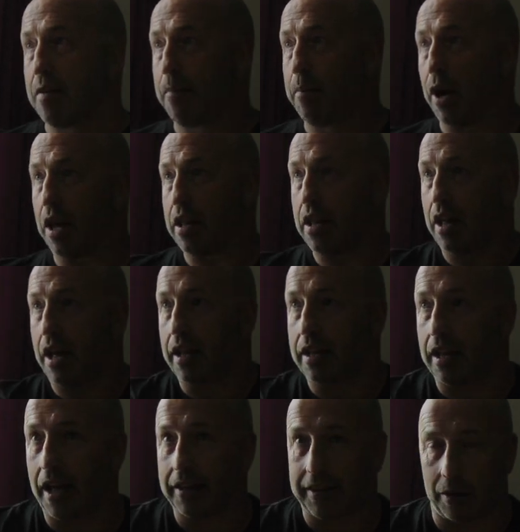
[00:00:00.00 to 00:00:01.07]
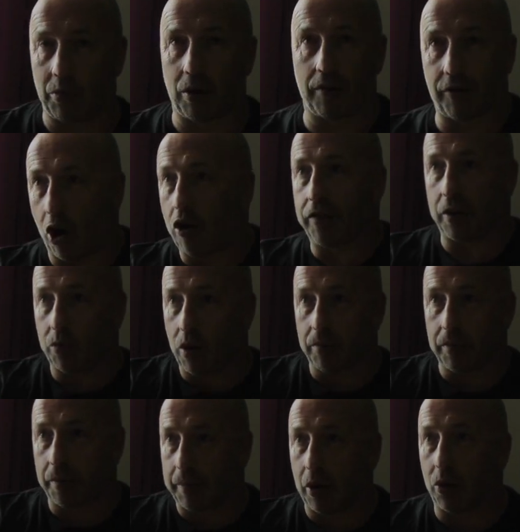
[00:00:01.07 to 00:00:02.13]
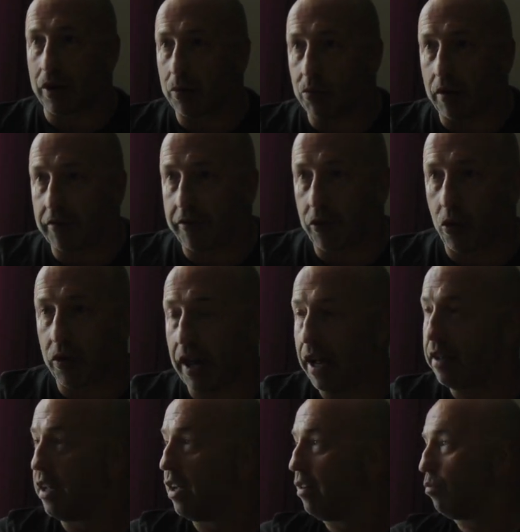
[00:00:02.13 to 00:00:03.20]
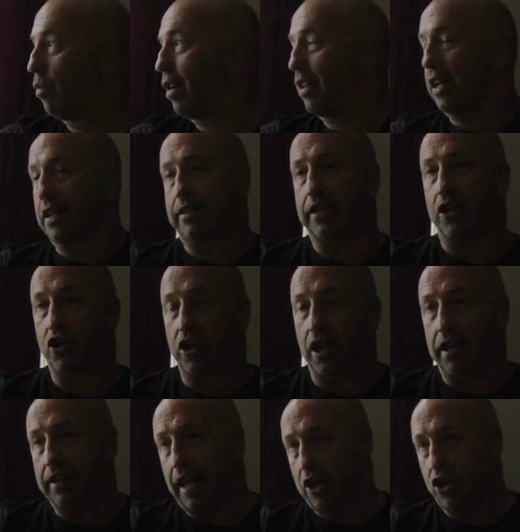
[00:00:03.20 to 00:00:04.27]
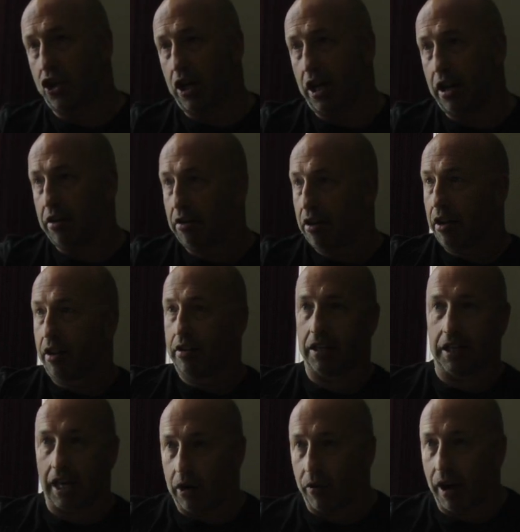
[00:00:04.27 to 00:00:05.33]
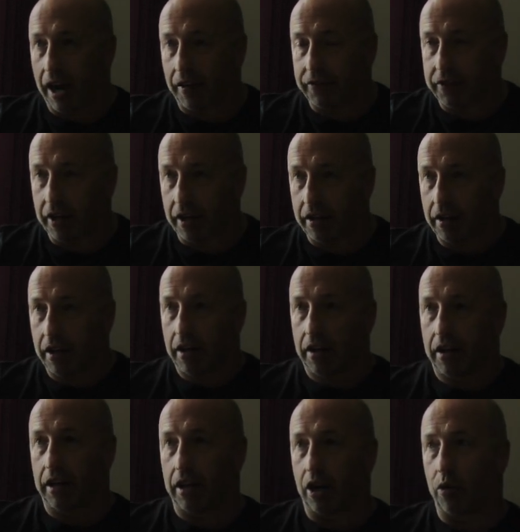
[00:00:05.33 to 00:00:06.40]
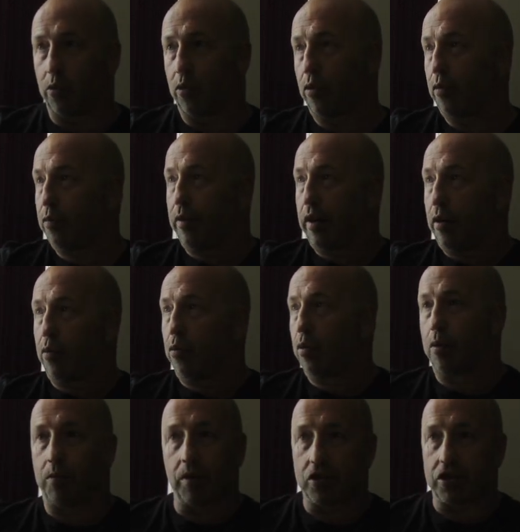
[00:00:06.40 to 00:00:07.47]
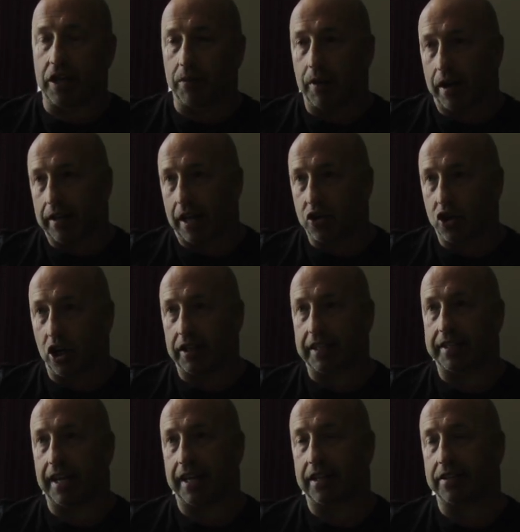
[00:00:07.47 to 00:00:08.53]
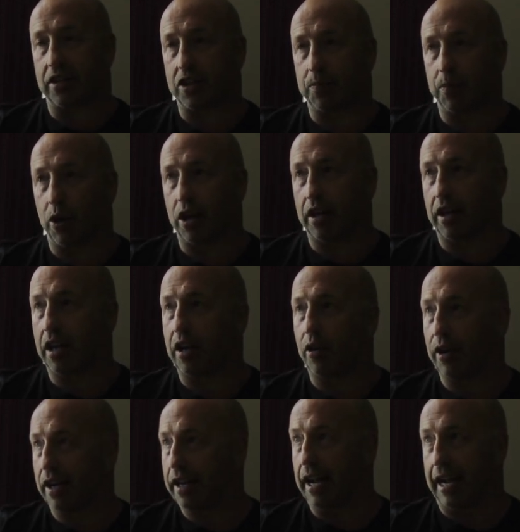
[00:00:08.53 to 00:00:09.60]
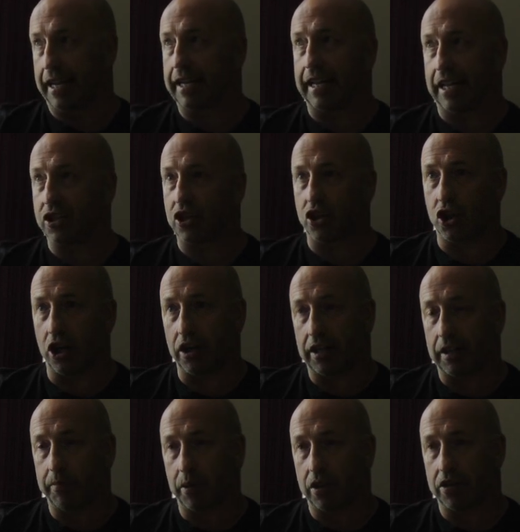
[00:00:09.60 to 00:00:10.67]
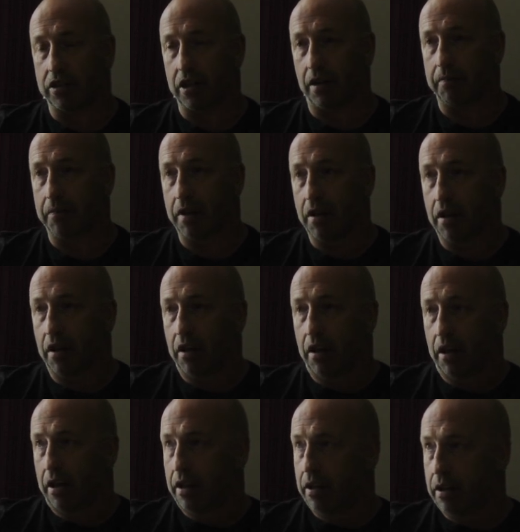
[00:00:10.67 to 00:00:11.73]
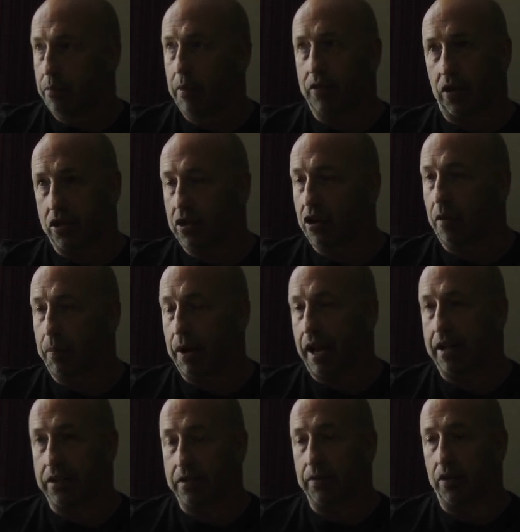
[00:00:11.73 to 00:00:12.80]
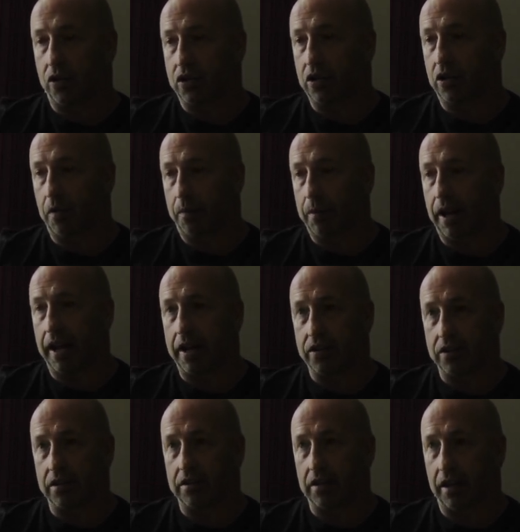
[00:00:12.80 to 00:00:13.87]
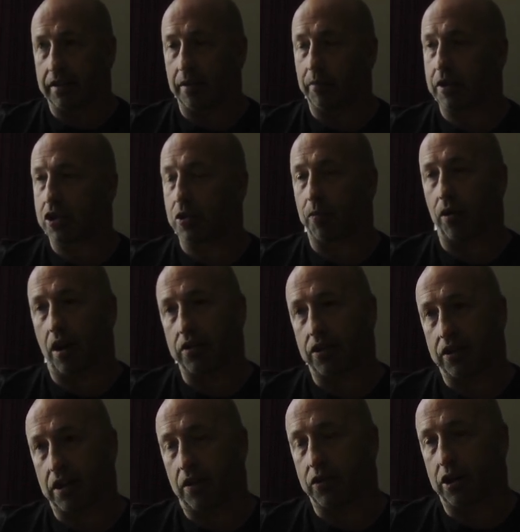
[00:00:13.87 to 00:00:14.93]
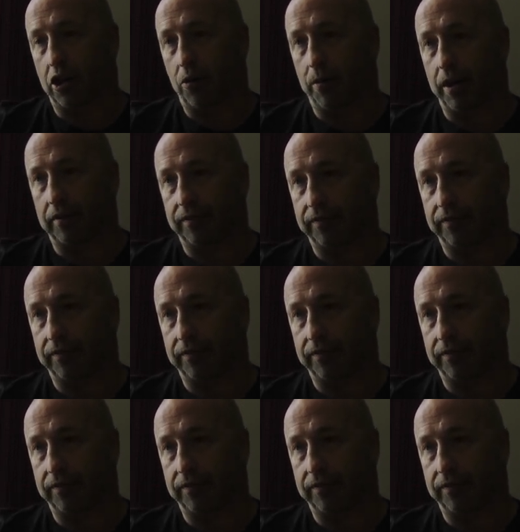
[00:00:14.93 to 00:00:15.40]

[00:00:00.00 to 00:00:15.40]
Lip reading: But I think we're evolving one. We're building one for that. Whether that's this year, next year, the year after, we'll see where that journey takes us. But and it is a journey. But we've got some good players. And I think we surprise ourselves a little bit.